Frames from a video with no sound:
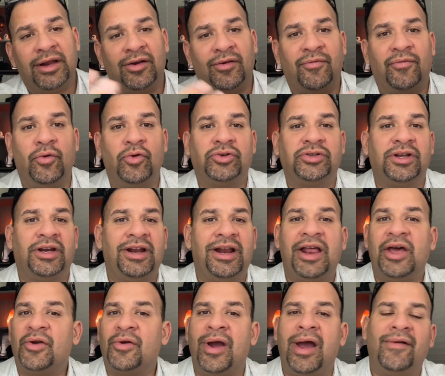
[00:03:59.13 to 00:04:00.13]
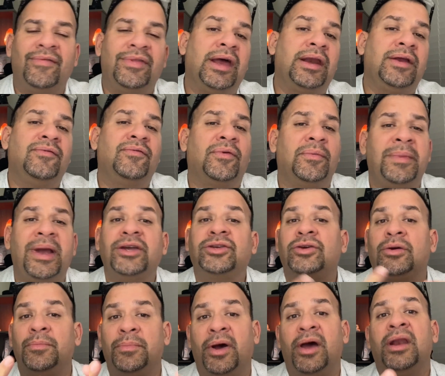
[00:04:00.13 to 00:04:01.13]
Unfortunately, I don't have
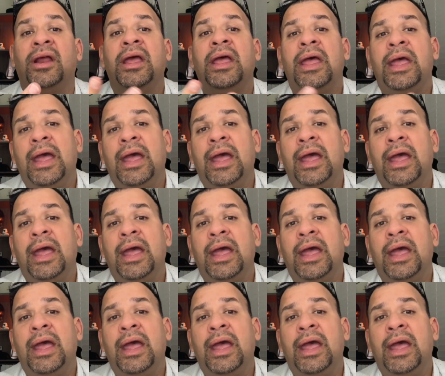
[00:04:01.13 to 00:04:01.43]
information, but